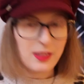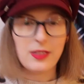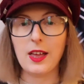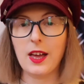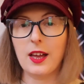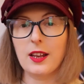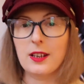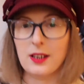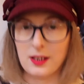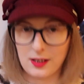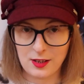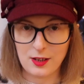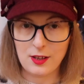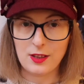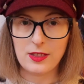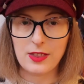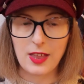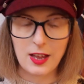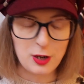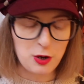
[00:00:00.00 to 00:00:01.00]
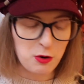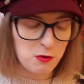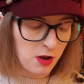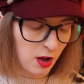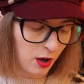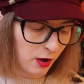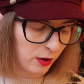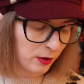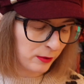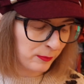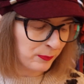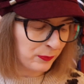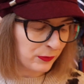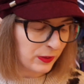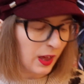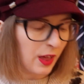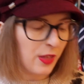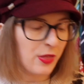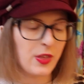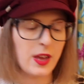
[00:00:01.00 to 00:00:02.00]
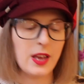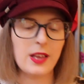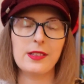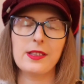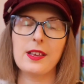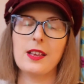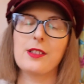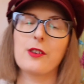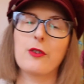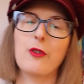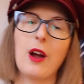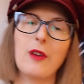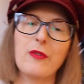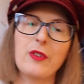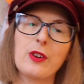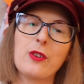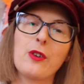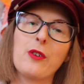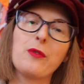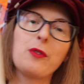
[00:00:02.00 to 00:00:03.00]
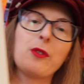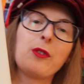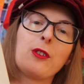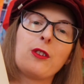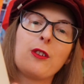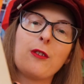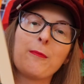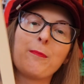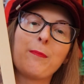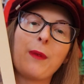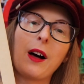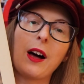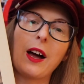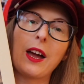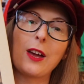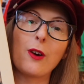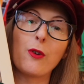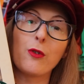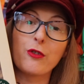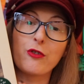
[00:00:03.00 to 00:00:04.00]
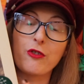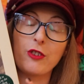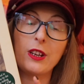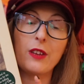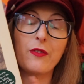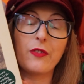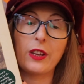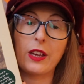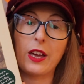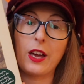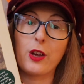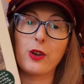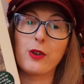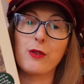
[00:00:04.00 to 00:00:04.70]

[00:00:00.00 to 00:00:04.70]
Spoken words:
then you know. This is a graphic novel by Audrey Niffeniger,